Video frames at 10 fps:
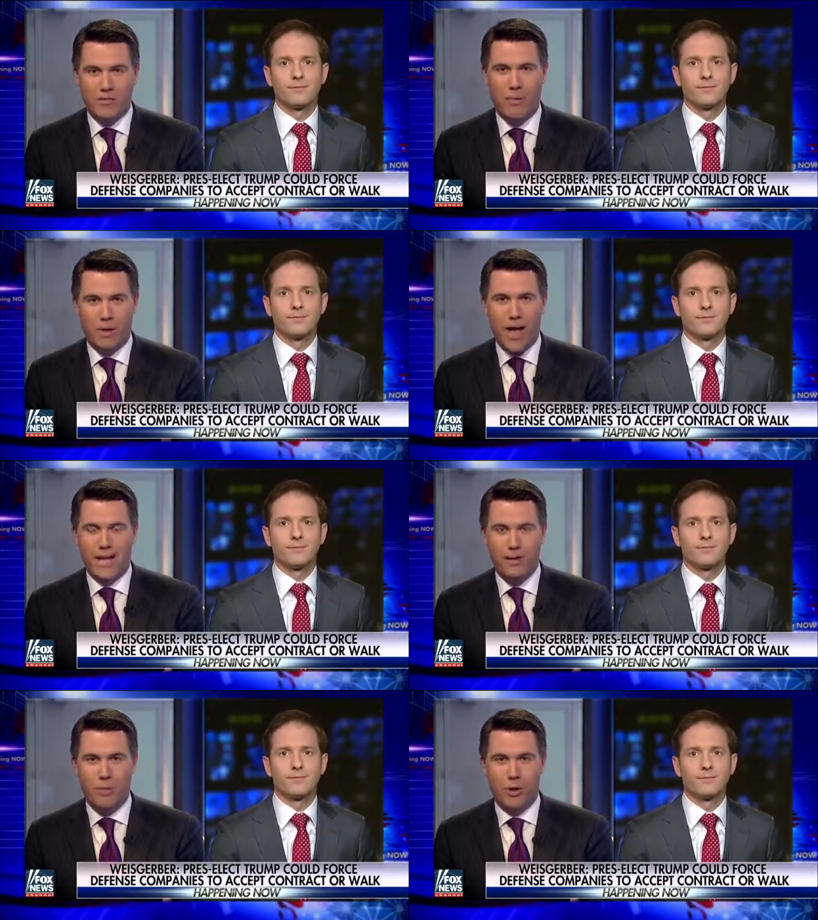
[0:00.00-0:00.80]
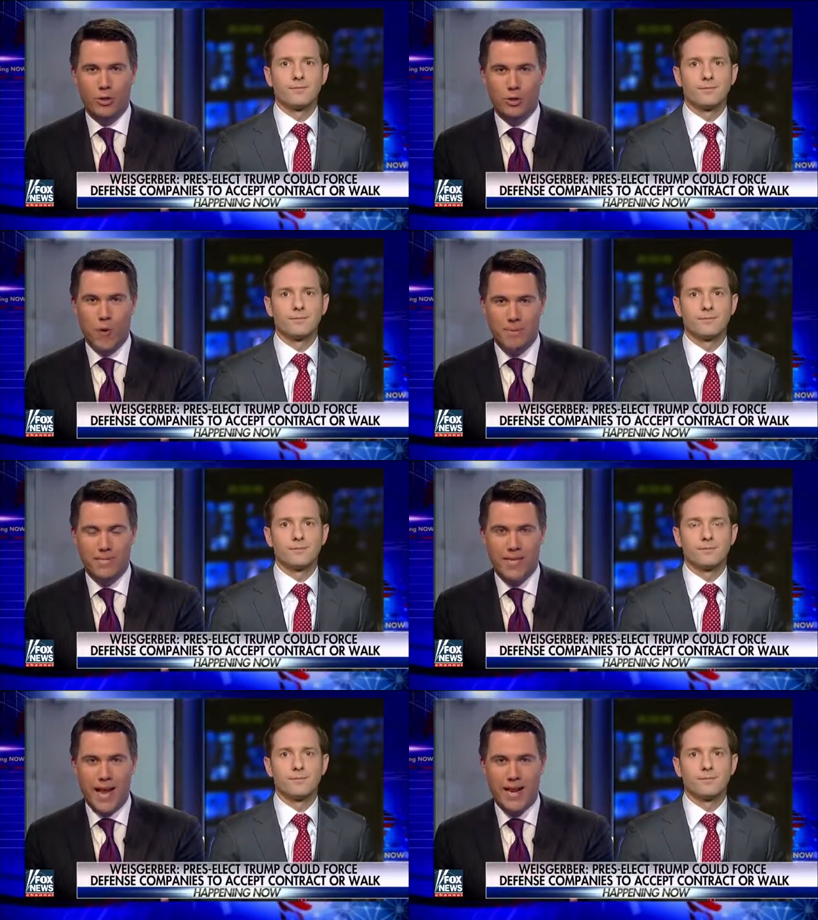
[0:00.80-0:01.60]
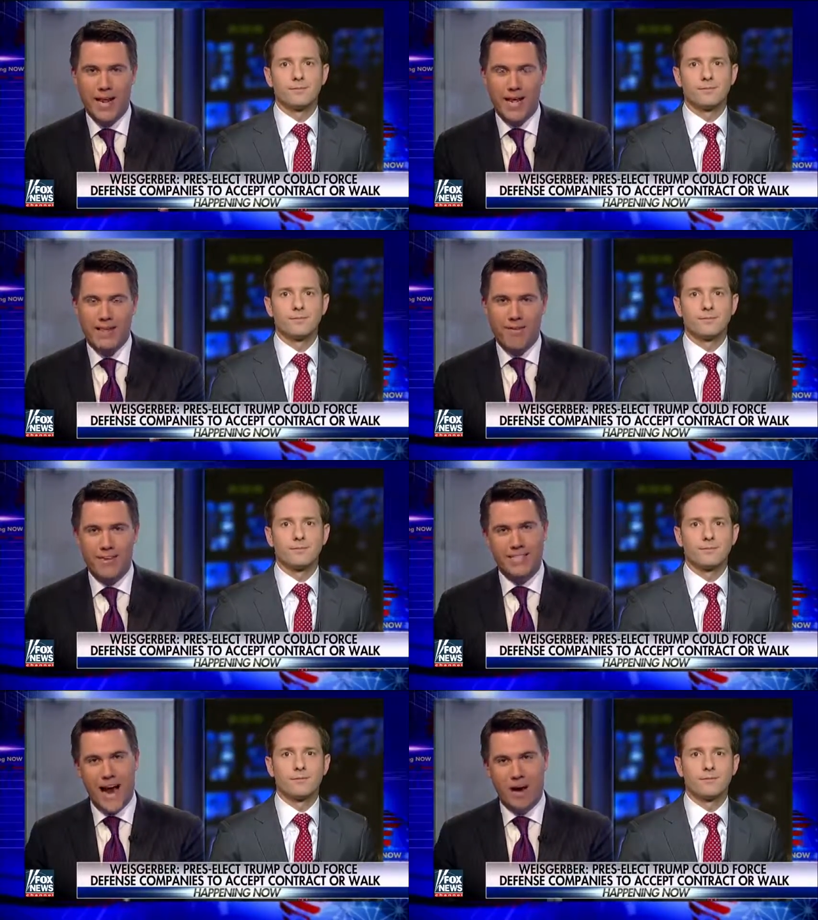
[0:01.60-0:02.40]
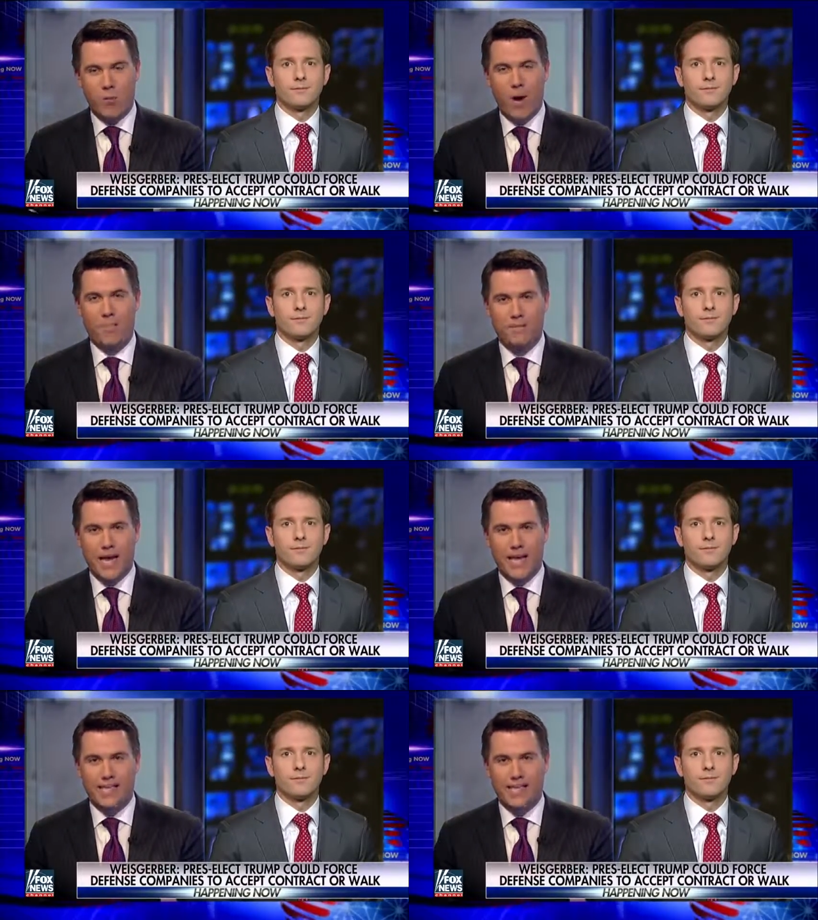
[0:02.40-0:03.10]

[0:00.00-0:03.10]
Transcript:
Speaker 1: from Lockheed Martin's website. They have an entire website